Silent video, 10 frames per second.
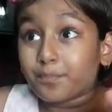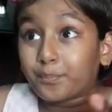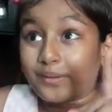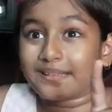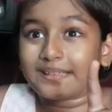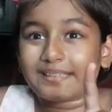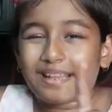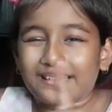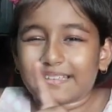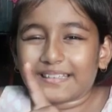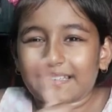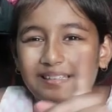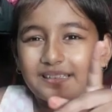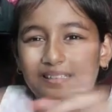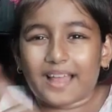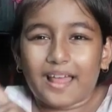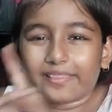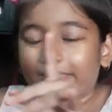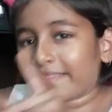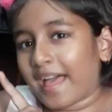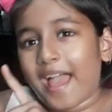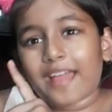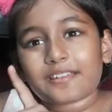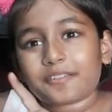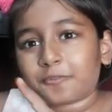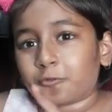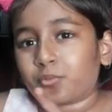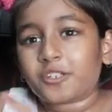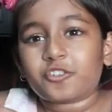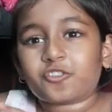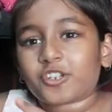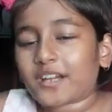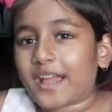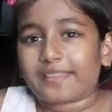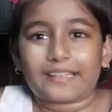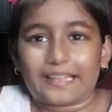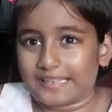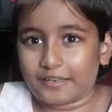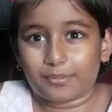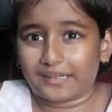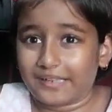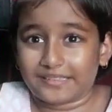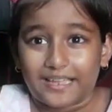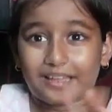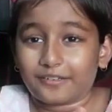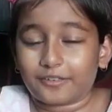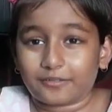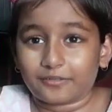princess Landweacher. I think that's how you pronounce it. I don't know.